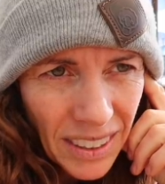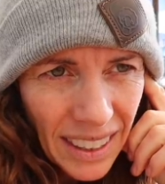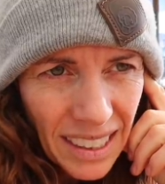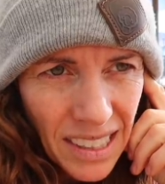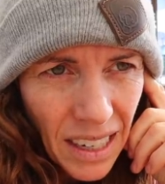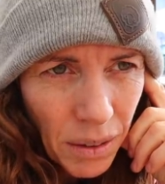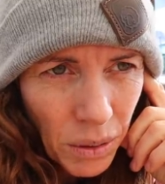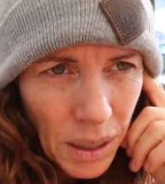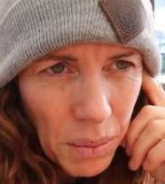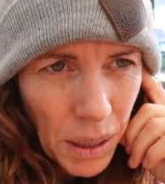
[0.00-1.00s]
Like, it's not
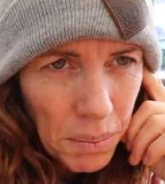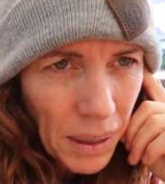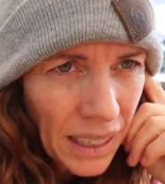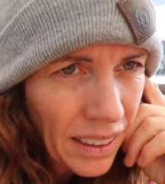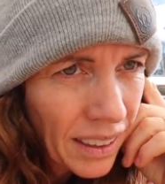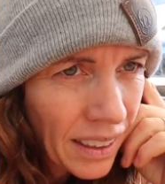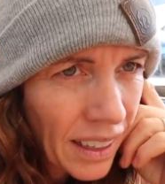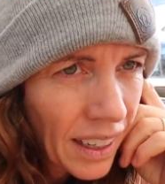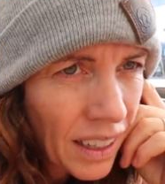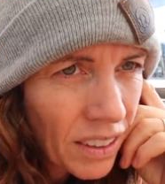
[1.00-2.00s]
really bright pink.
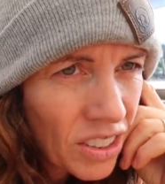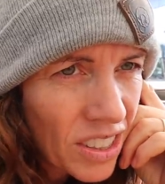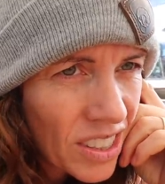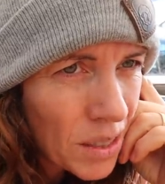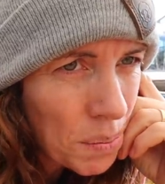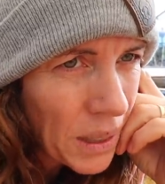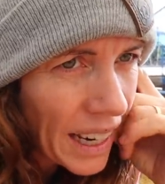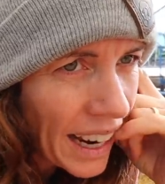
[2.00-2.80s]
She's just been